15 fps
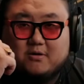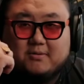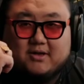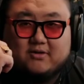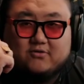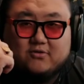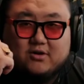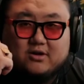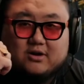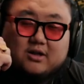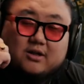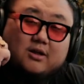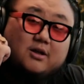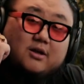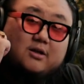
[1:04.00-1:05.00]
our Patreon.
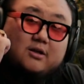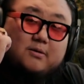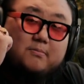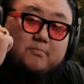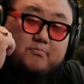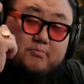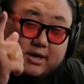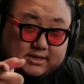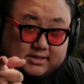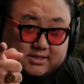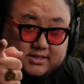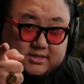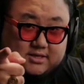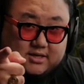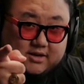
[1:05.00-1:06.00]

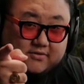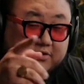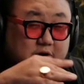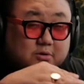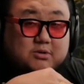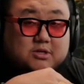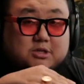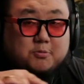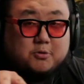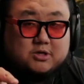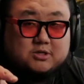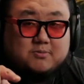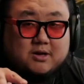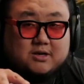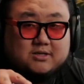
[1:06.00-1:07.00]
But if you don't want to
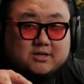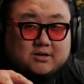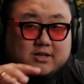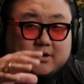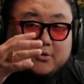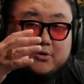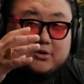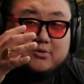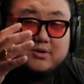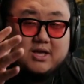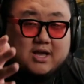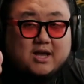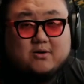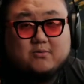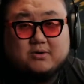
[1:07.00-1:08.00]
support us monetarily or you
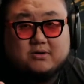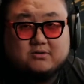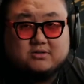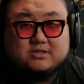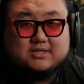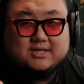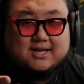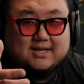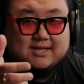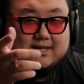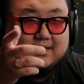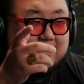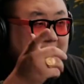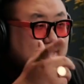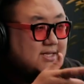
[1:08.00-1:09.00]
can't, we understand.
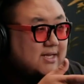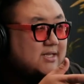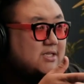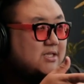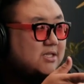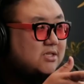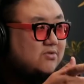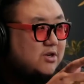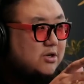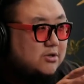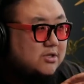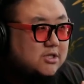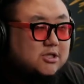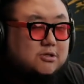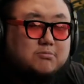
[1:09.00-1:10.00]
Let's get into this video.
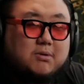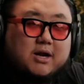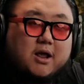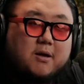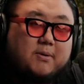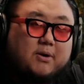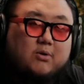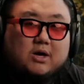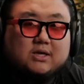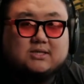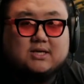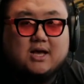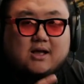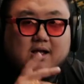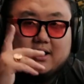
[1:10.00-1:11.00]
This is Maria by
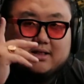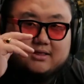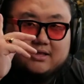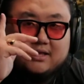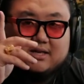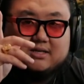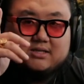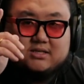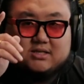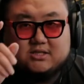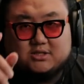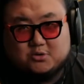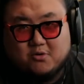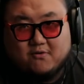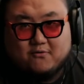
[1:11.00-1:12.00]
HWASA, and this
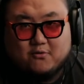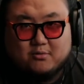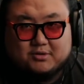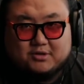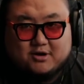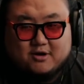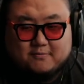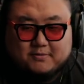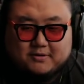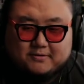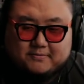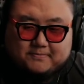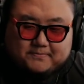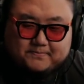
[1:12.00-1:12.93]
is your form of therapy.